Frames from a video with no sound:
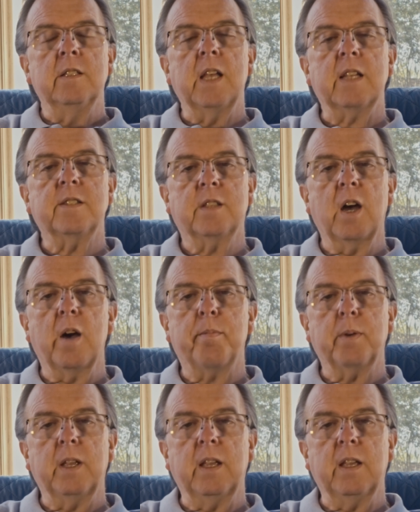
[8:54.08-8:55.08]
Next
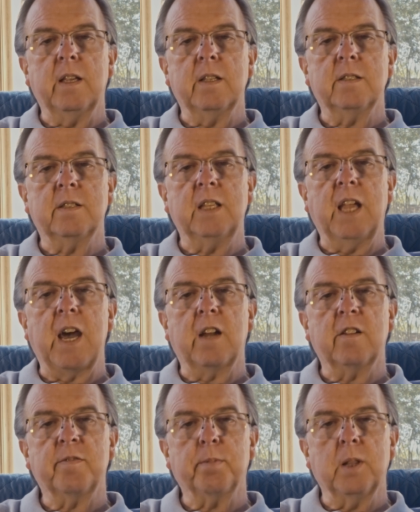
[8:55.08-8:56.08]
up is the
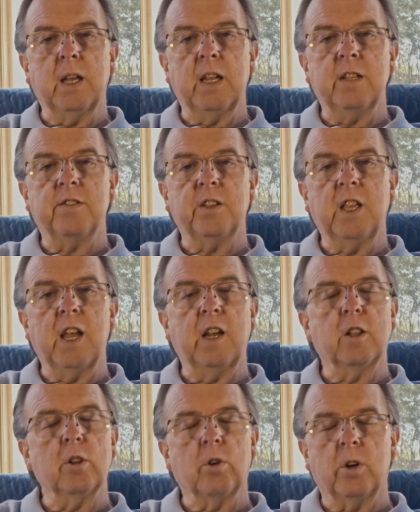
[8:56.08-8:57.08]
out-of-place
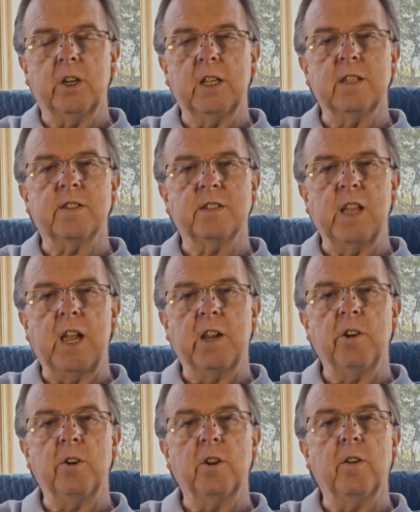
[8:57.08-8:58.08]
yet glorious
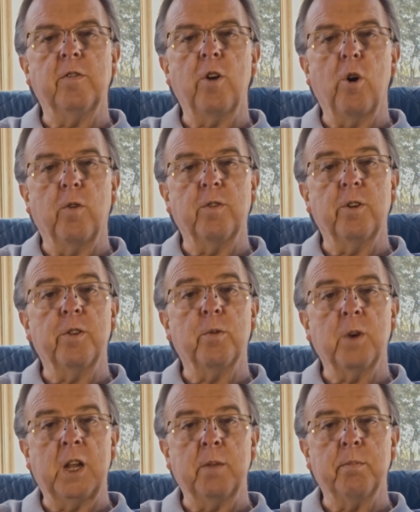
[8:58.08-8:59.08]
standard of Over the
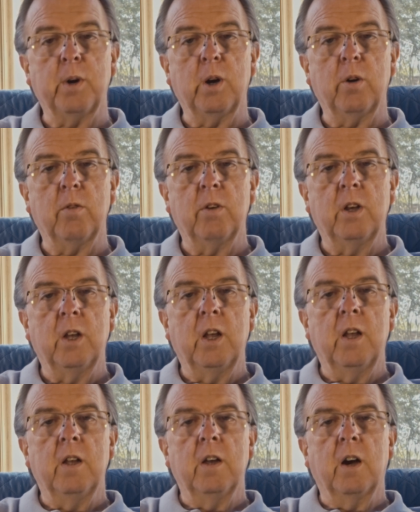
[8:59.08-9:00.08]
Rainbow.
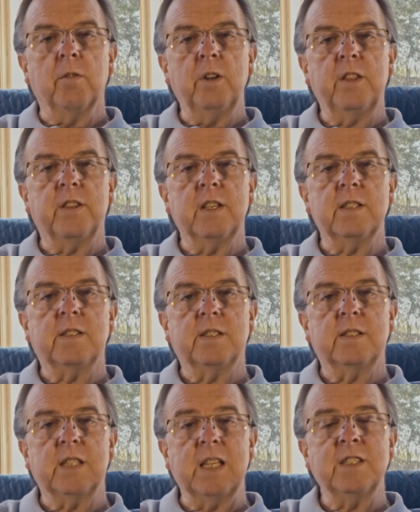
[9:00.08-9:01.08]
Aretha
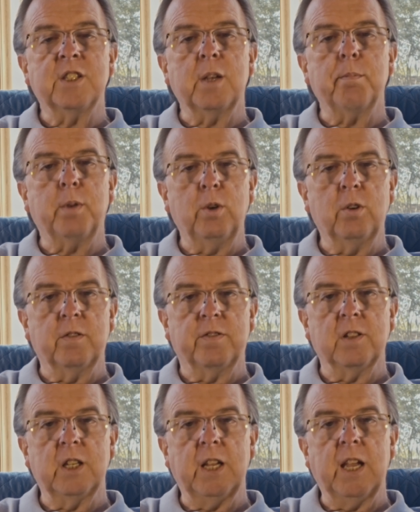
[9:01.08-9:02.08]
sings it
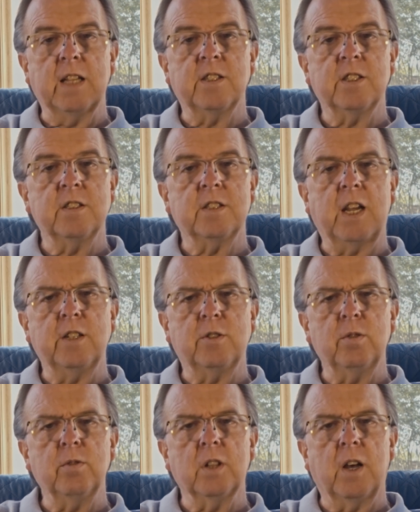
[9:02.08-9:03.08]
beautifully, and since I
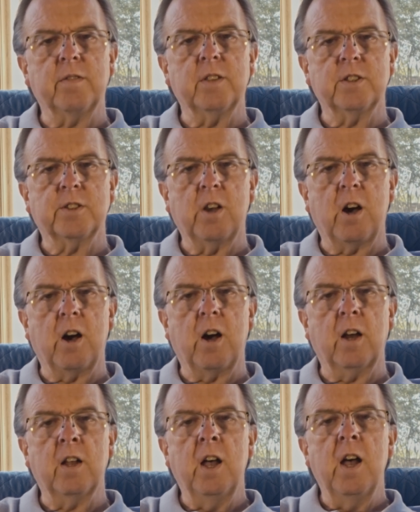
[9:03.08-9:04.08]
do love the
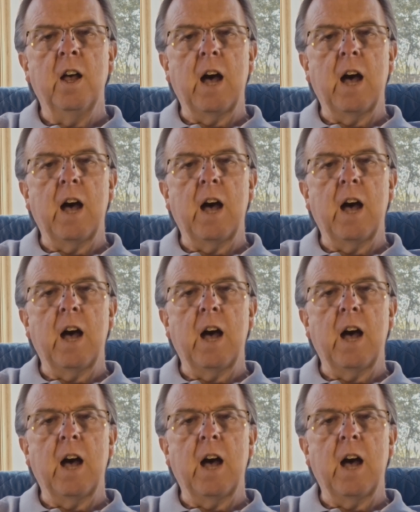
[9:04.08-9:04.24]
song,